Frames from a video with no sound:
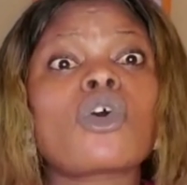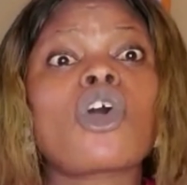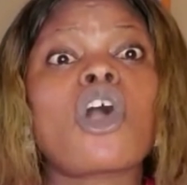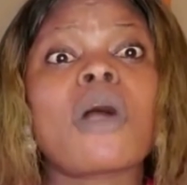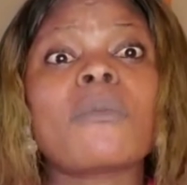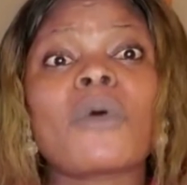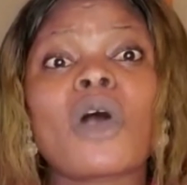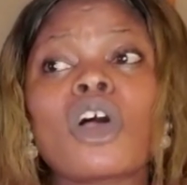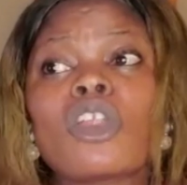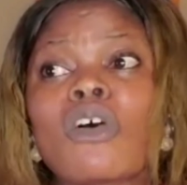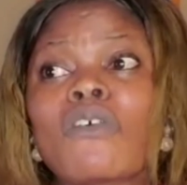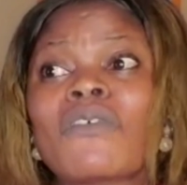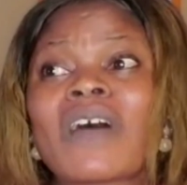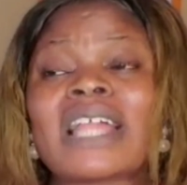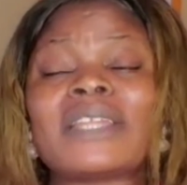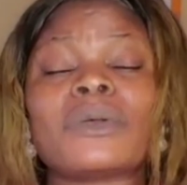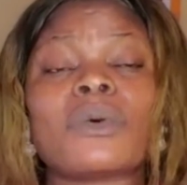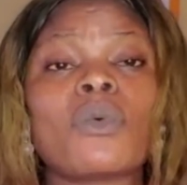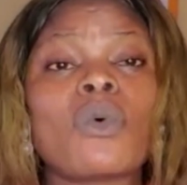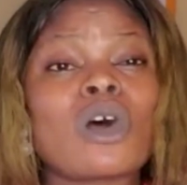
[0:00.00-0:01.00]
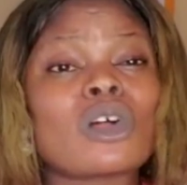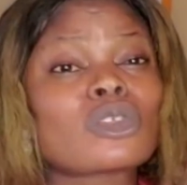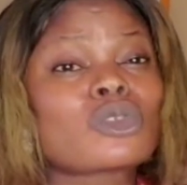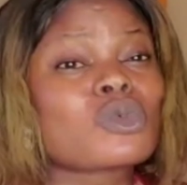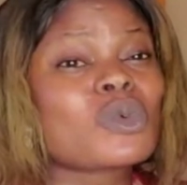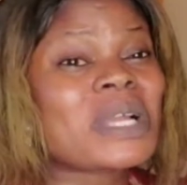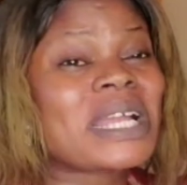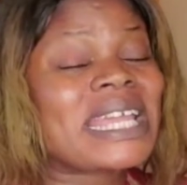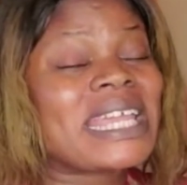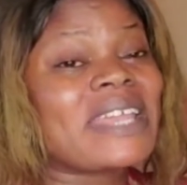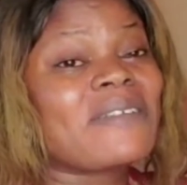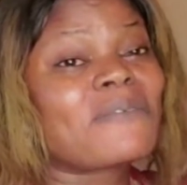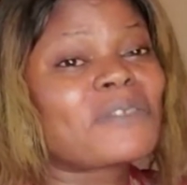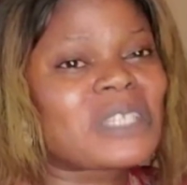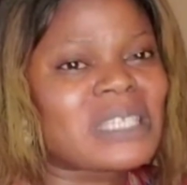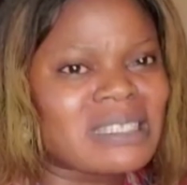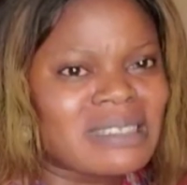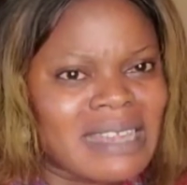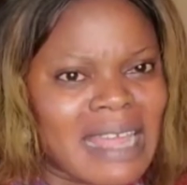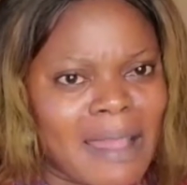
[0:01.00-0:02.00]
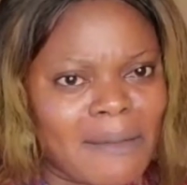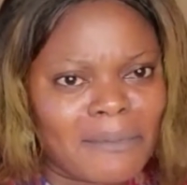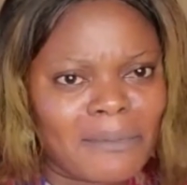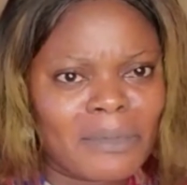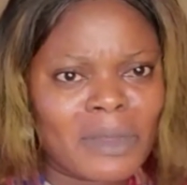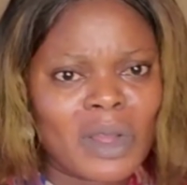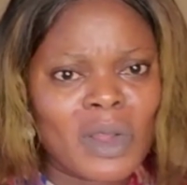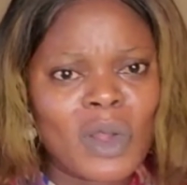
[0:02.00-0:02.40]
come all over the world to gift them